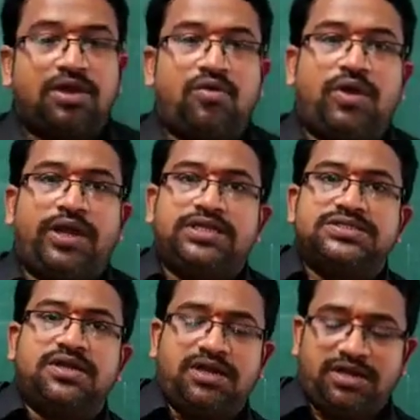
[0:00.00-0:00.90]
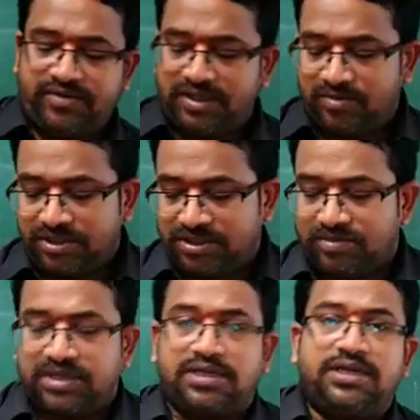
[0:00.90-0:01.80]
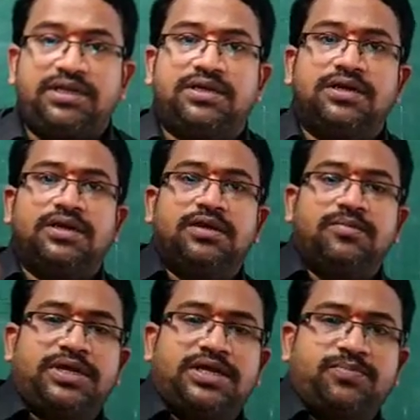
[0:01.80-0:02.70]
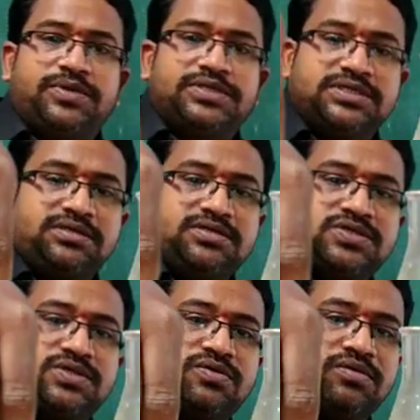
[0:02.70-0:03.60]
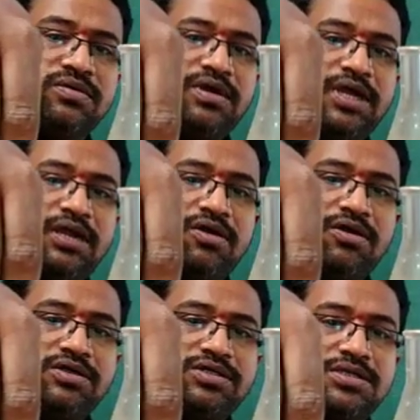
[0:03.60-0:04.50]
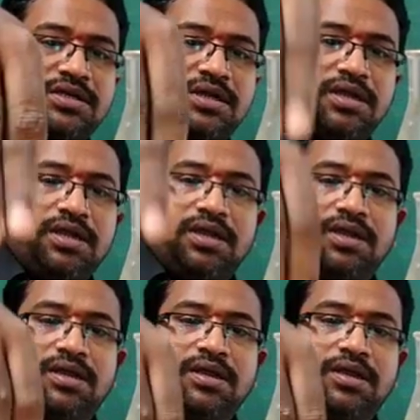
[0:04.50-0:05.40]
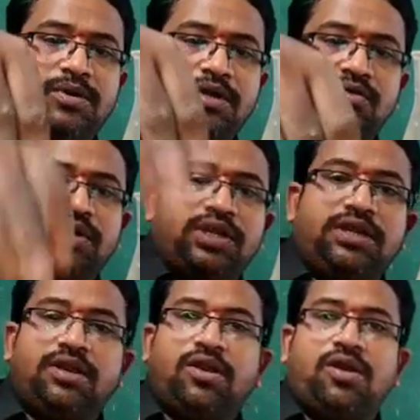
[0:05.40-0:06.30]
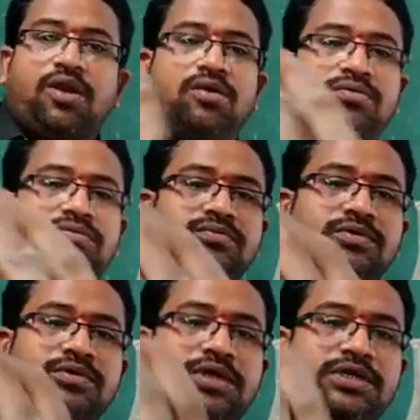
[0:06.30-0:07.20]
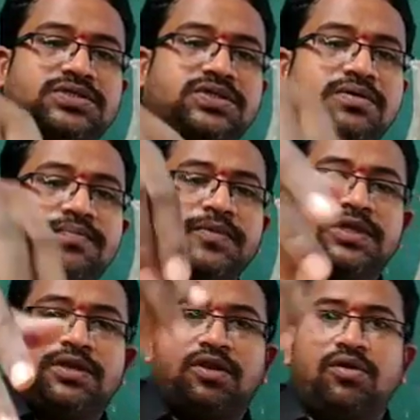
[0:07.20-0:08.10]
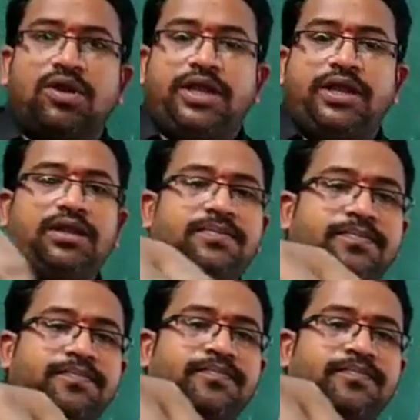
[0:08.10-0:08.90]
Clove oil is not available in the market at present, so I brought only clove. Okay, so clove oil.